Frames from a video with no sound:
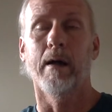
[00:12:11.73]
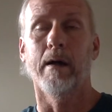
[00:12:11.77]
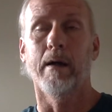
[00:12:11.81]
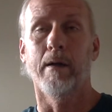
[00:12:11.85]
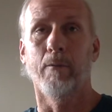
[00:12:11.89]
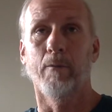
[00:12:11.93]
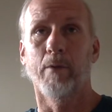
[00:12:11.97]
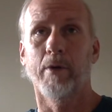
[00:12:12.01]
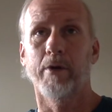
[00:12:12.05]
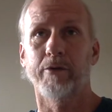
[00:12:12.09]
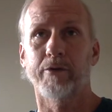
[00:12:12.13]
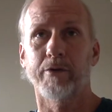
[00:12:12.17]

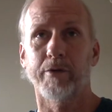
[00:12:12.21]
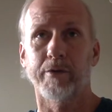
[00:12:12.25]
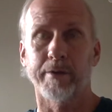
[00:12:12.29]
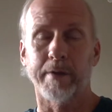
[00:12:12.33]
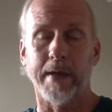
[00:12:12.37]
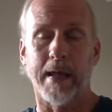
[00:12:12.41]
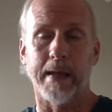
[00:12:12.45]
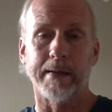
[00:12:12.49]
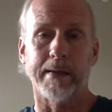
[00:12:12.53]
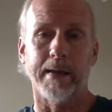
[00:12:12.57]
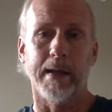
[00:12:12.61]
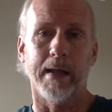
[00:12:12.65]
in one sense,
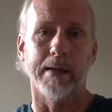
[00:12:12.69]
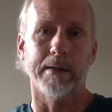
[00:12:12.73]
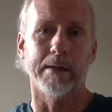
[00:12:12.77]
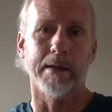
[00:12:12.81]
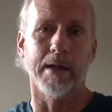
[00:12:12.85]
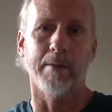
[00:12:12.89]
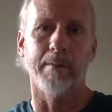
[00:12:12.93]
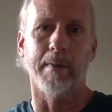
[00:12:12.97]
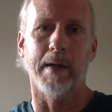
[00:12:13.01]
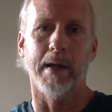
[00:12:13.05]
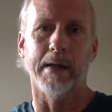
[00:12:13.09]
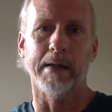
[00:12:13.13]
at that
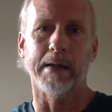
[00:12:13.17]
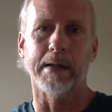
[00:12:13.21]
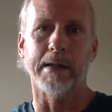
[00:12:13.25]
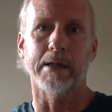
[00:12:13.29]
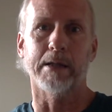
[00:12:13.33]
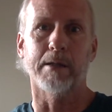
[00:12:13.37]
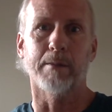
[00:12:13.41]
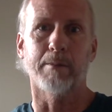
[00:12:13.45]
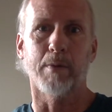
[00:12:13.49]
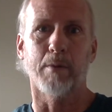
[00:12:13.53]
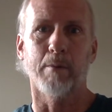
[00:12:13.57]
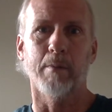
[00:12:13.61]
time, I had to
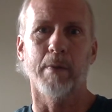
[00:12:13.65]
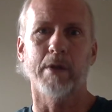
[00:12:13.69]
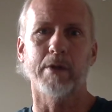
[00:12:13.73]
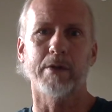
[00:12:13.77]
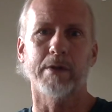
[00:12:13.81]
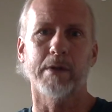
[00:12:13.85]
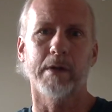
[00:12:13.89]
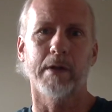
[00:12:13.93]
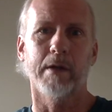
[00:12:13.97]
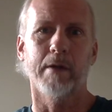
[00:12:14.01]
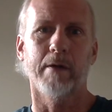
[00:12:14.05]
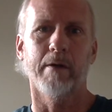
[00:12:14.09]
get the
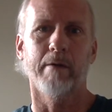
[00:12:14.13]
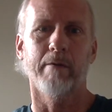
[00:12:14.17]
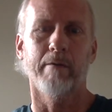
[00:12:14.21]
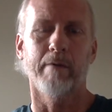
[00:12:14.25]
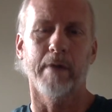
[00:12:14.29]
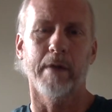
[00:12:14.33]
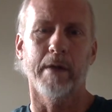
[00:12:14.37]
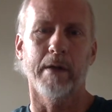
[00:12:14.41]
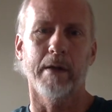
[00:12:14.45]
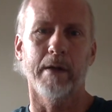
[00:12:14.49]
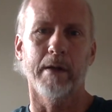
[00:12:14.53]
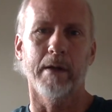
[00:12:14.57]
permission of
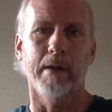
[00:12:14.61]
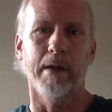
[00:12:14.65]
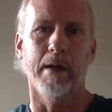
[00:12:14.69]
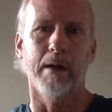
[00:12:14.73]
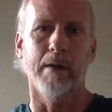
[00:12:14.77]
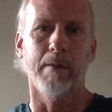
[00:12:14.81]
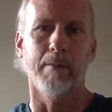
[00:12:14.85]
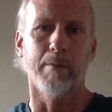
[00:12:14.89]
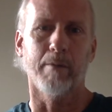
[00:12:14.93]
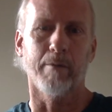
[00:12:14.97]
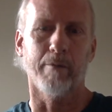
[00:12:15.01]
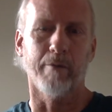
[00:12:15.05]
a
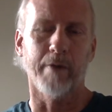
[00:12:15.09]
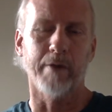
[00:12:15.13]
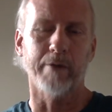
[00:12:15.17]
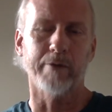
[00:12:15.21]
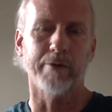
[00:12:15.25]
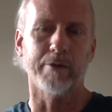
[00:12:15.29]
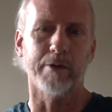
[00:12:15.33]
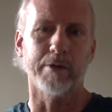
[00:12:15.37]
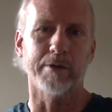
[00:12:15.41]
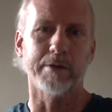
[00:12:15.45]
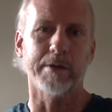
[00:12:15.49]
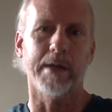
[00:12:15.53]

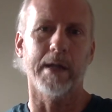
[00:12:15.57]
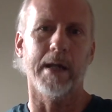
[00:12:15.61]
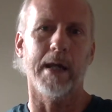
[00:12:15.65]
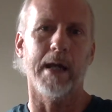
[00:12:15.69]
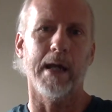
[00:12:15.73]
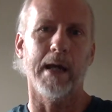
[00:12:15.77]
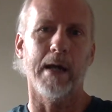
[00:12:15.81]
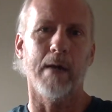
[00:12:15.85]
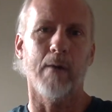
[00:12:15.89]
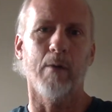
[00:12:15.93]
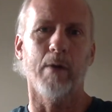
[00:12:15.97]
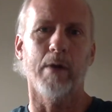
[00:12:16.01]
professor to say,
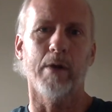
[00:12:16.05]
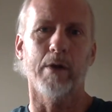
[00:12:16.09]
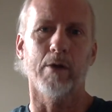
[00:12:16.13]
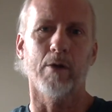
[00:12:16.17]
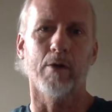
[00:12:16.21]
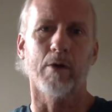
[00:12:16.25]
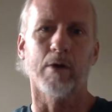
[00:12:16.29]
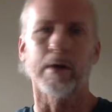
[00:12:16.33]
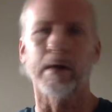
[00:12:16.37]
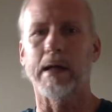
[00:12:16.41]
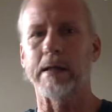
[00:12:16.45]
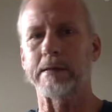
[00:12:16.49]
hey, I want
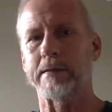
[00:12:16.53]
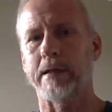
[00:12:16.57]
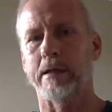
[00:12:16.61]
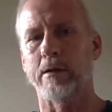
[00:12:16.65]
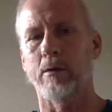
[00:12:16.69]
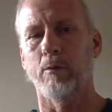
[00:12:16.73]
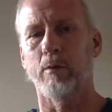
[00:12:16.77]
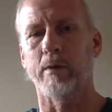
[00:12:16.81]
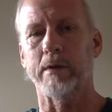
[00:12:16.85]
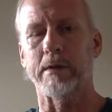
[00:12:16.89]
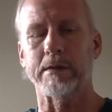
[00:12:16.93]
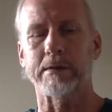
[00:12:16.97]
your class, I
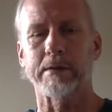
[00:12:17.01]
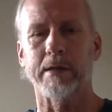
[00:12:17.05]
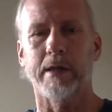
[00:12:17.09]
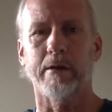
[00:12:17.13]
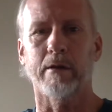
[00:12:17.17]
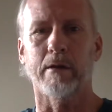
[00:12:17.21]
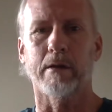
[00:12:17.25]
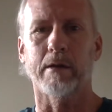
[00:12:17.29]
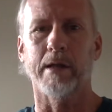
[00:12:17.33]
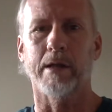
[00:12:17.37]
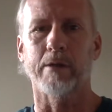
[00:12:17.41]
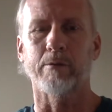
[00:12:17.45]
don't want this
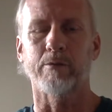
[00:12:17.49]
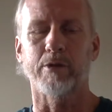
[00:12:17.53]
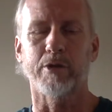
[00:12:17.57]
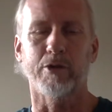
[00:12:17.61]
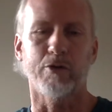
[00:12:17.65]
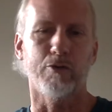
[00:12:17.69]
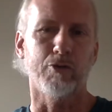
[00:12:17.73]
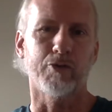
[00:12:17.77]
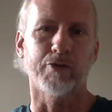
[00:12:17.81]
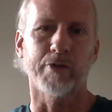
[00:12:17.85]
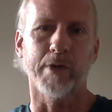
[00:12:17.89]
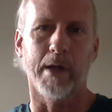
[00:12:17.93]
other class, would
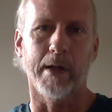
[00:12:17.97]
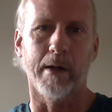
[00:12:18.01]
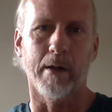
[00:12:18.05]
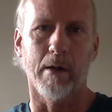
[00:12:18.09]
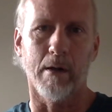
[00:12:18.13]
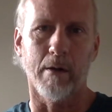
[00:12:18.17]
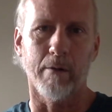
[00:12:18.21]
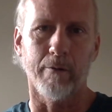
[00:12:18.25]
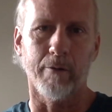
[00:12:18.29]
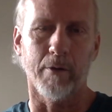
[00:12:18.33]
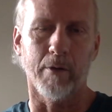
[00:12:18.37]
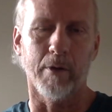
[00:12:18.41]
you sign
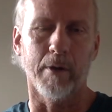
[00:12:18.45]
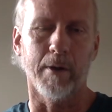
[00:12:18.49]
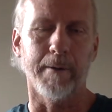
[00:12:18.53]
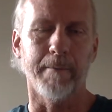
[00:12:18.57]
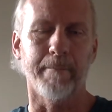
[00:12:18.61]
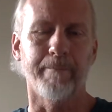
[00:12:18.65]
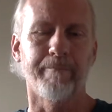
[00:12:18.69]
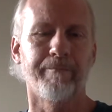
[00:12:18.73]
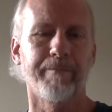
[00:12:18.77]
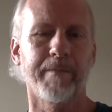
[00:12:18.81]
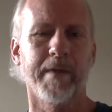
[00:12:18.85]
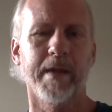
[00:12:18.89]
off on it?
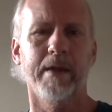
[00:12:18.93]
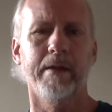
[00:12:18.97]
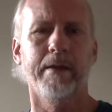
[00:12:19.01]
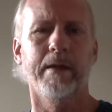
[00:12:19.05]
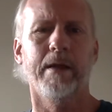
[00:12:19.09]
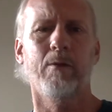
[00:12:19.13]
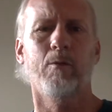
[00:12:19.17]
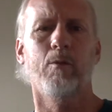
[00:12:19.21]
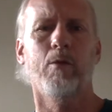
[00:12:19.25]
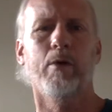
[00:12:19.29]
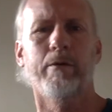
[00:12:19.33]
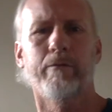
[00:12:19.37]
And
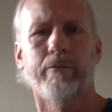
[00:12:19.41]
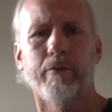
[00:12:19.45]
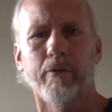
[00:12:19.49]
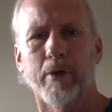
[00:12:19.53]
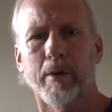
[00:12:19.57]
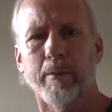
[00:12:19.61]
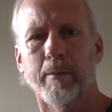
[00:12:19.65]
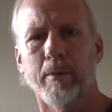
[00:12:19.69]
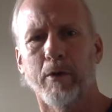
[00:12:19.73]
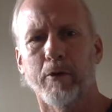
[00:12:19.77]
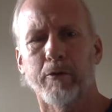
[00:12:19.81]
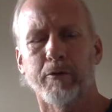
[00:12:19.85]
they would, for
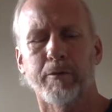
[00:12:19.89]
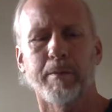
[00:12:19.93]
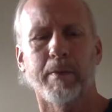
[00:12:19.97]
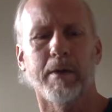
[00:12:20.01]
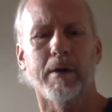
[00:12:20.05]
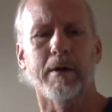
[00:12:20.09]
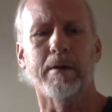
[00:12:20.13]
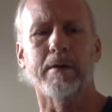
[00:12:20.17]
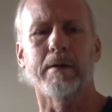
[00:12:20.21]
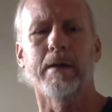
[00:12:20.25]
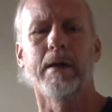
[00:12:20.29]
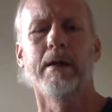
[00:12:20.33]
the most
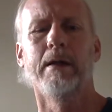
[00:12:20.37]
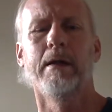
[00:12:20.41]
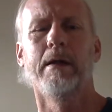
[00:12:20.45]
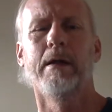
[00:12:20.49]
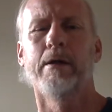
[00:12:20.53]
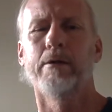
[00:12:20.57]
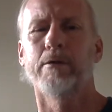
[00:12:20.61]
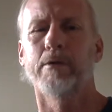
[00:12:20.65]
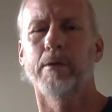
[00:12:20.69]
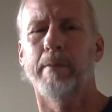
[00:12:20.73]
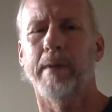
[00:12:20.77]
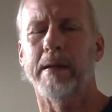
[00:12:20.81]
part.
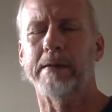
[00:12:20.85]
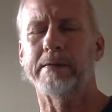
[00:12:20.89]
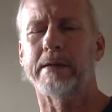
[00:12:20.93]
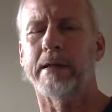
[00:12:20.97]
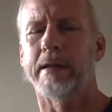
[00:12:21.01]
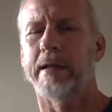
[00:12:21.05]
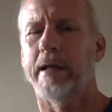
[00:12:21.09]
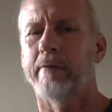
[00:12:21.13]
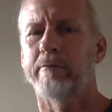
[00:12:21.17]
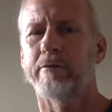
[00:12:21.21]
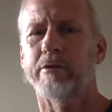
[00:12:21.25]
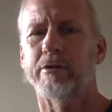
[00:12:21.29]
So
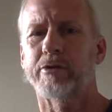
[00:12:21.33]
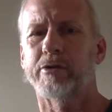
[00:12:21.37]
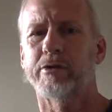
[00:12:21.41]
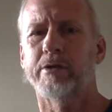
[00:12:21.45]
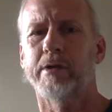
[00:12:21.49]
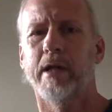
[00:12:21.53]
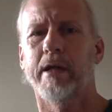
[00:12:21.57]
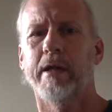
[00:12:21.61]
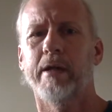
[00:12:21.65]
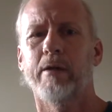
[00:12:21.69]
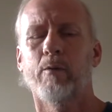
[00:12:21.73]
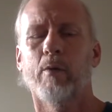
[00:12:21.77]
basically, I've just
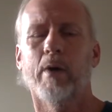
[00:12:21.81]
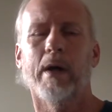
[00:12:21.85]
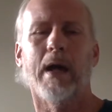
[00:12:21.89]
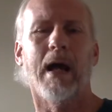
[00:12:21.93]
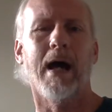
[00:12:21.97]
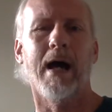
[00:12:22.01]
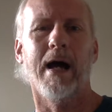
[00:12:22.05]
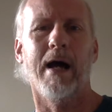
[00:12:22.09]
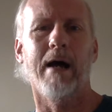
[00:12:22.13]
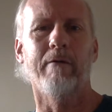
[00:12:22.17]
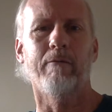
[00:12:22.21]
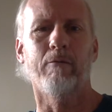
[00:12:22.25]
studied what
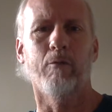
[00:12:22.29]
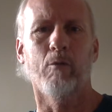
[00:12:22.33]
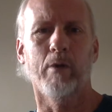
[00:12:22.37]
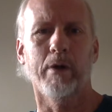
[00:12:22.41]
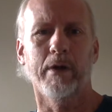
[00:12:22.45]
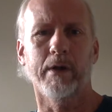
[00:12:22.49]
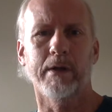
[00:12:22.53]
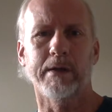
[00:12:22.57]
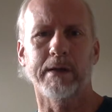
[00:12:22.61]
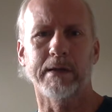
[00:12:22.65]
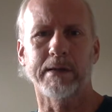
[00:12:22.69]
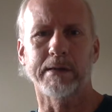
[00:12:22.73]
I've
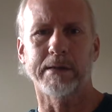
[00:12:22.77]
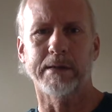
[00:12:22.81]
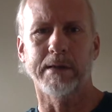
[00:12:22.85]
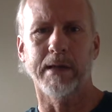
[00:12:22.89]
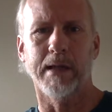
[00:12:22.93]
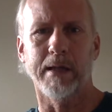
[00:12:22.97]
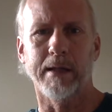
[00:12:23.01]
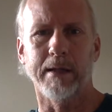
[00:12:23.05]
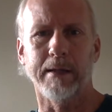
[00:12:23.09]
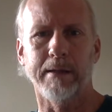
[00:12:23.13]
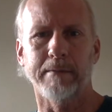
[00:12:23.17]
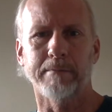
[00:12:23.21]
wanted to
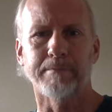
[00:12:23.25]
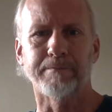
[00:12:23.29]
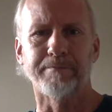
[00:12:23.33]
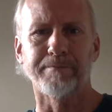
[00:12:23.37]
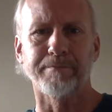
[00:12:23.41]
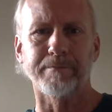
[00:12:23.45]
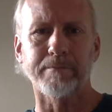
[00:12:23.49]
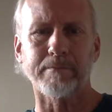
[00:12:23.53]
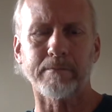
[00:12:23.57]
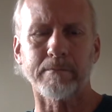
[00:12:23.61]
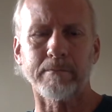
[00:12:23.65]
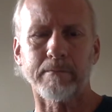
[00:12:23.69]
study.
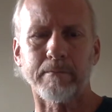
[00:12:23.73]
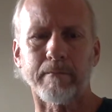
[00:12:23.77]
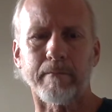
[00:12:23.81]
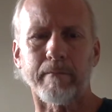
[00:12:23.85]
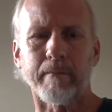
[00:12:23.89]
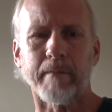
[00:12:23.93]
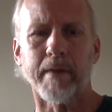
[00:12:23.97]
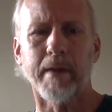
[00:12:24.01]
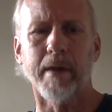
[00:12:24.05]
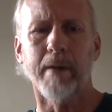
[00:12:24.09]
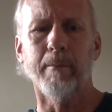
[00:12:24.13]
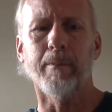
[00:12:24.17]

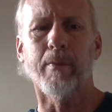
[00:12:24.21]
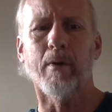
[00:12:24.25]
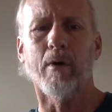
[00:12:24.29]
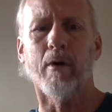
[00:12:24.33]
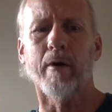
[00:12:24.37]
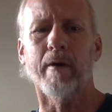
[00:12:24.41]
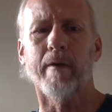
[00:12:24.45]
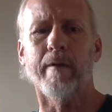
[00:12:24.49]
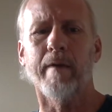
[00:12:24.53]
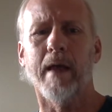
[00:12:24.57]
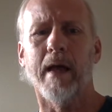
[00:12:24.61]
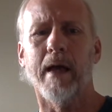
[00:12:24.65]
And
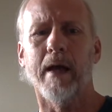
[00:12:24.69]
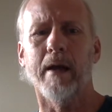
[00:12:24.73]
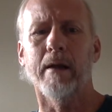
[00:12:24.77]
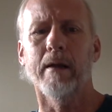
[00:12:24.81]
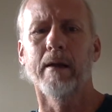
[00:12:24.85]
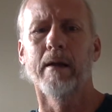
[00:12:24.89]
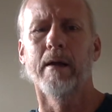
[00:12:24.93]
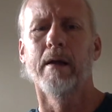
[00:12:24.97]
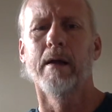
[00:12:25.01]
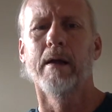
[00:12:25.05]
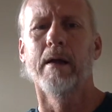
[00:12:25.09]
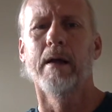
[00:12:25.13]
part of that,